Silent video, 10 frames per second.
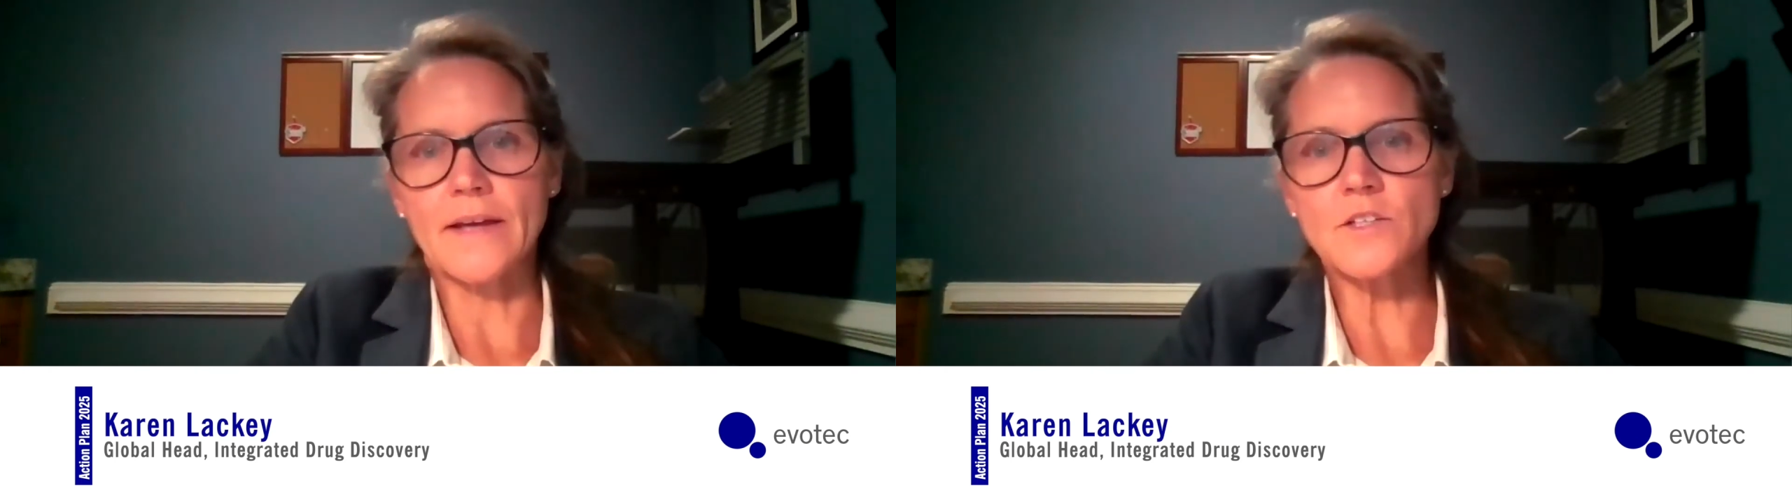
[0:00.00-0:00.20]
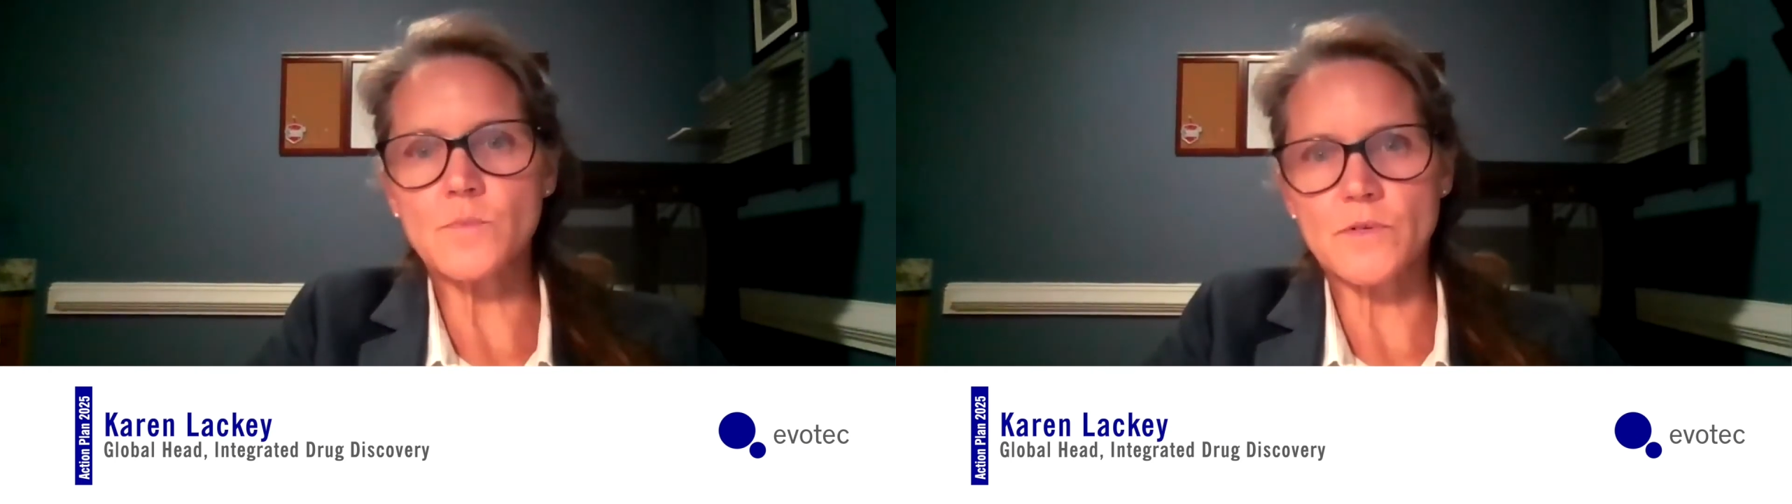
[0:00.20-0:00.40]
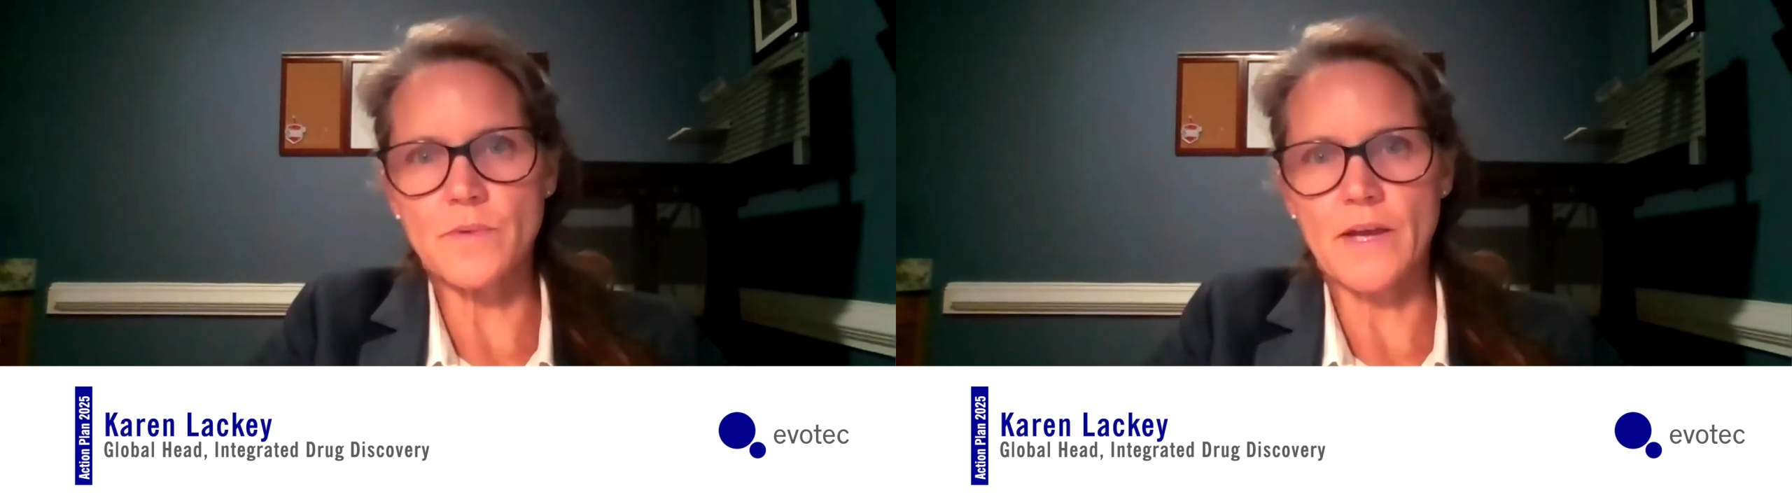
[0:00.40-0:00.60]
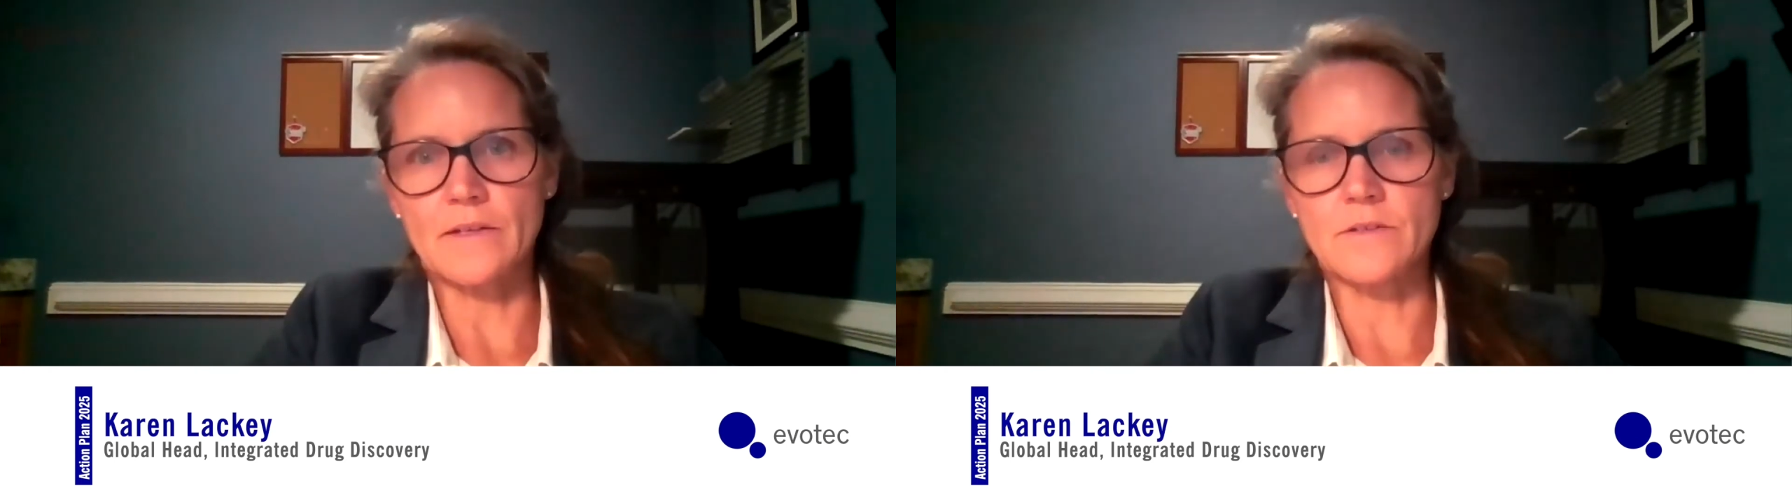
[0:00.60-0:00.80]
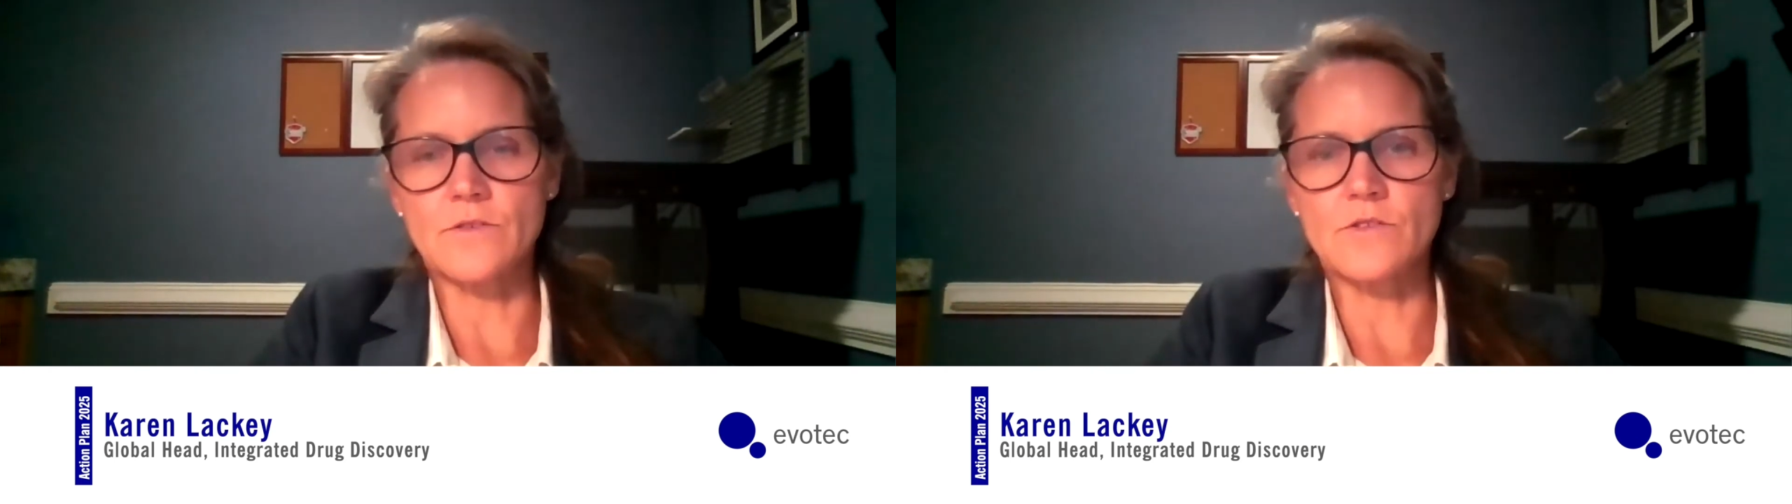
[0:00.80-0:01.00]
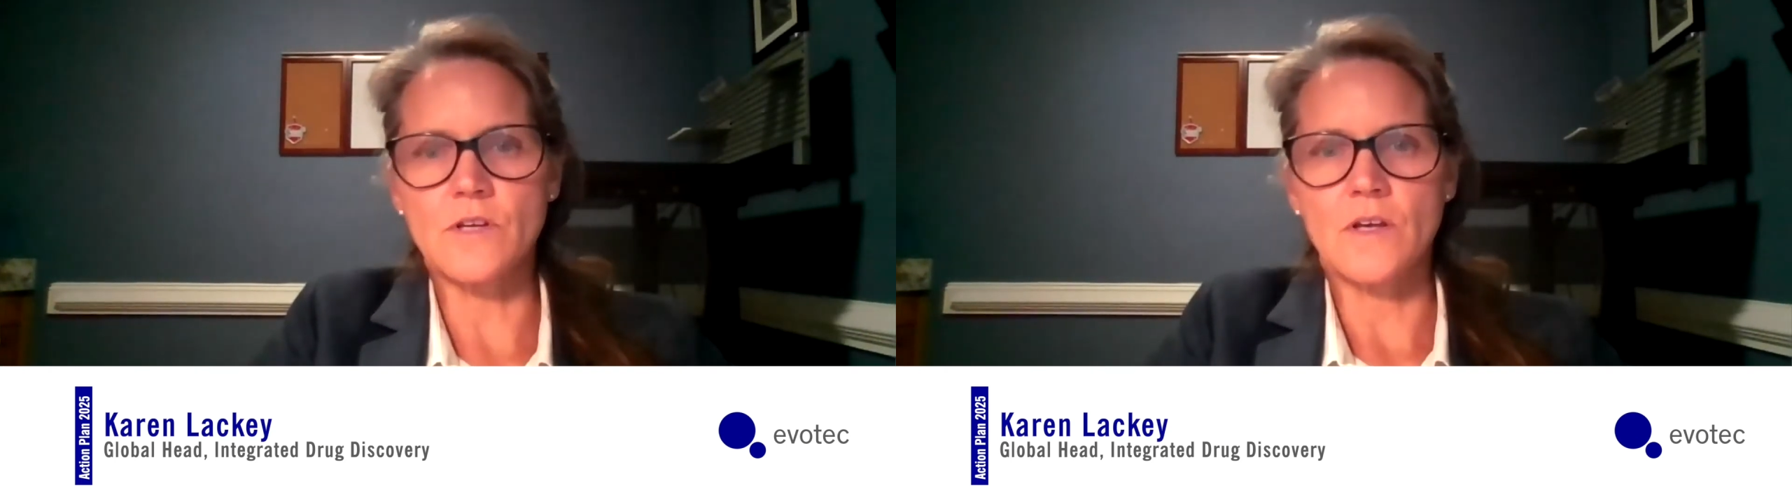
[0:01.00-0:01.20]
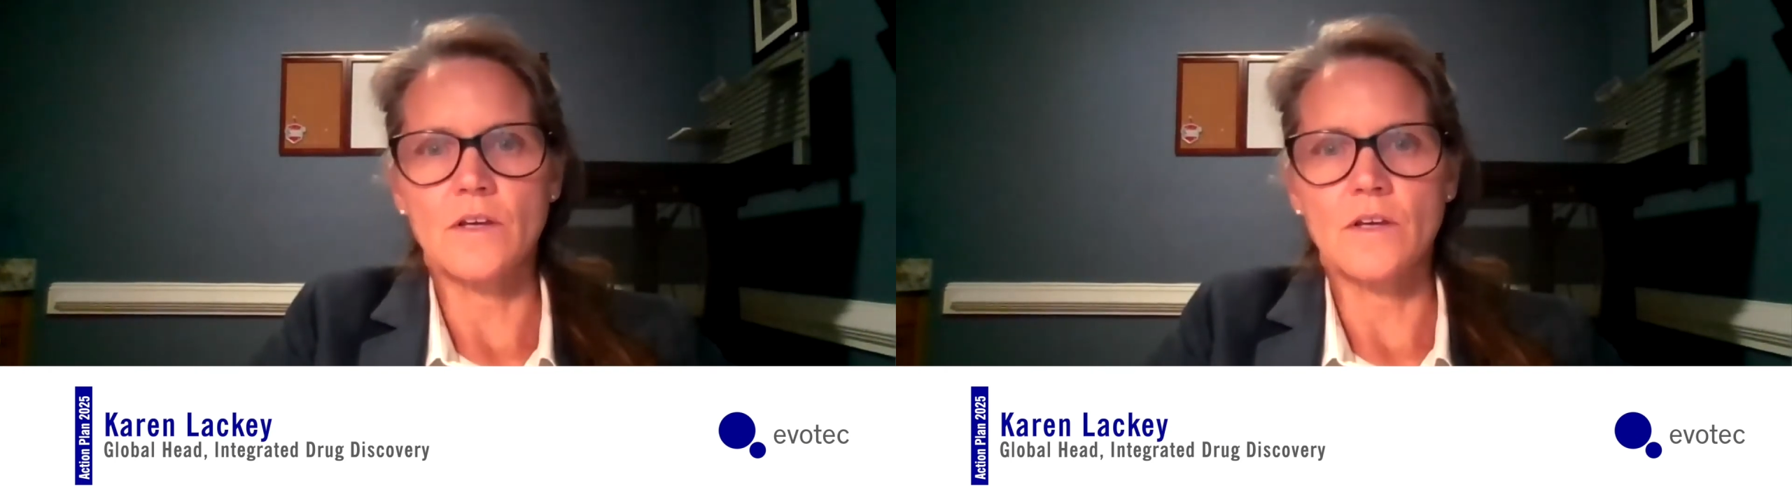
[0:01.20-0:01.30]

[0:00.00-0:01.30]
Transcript: expert panels